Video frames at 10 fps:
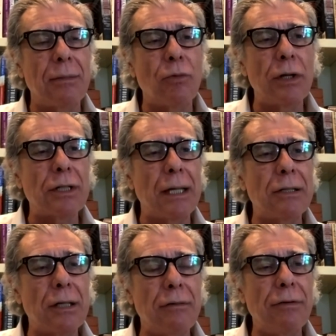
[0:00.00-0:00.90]
that are more
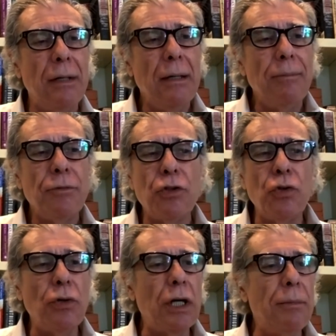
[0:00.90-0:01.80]
sensitive
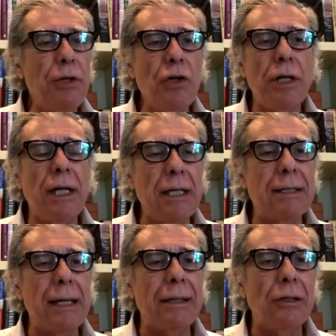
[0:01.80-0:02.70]
to
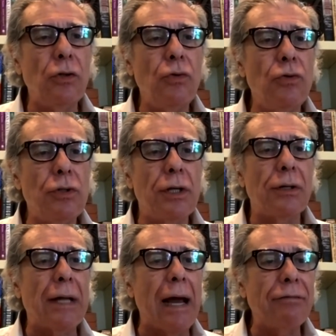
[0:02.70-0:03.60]
communities that lose
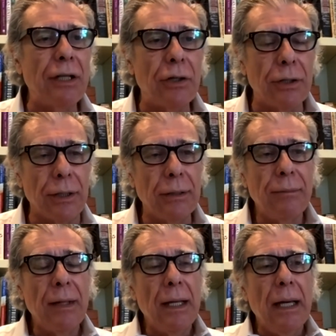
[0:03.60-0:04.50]
their livelihood.
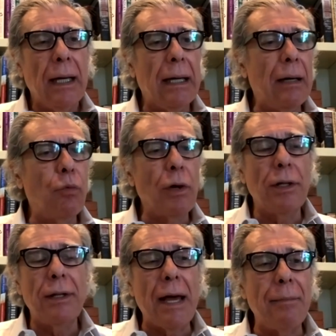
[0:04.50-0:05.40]

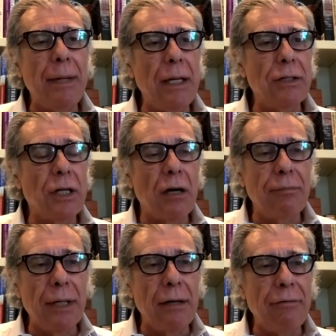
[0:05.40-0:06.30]
Whether that means
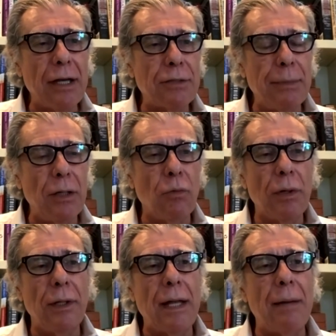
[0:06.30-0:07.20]
government investment,
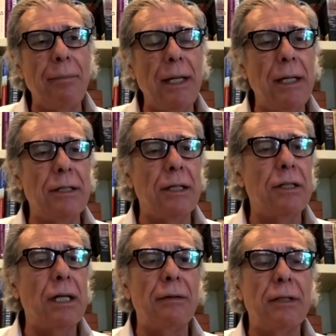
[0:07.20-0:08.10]
whether that means
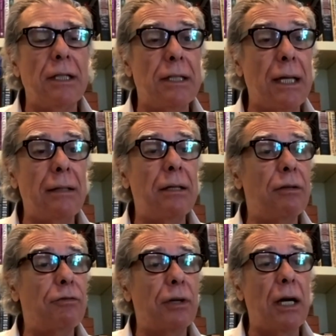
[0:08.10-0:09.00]

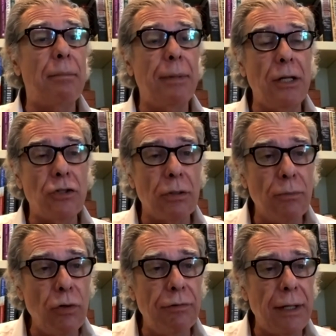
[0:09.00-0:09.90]
incentives for companies
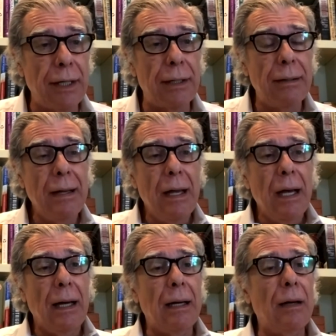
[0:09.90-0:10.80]
to move there,
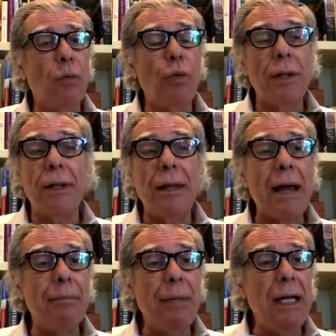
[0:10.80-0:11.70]
whether
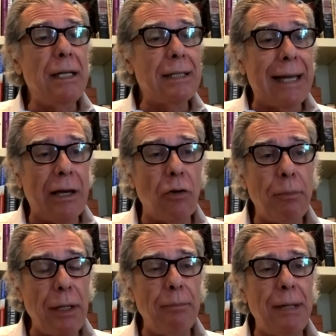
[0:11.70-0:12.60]
that means
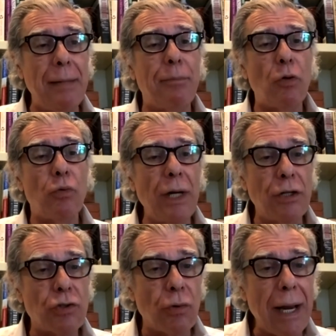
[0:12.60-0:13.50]
helping people
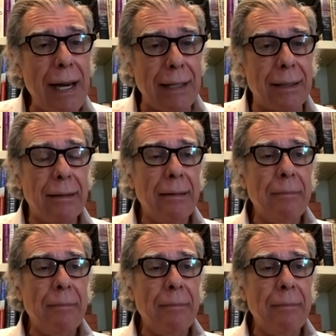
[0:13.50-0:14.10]
retrain,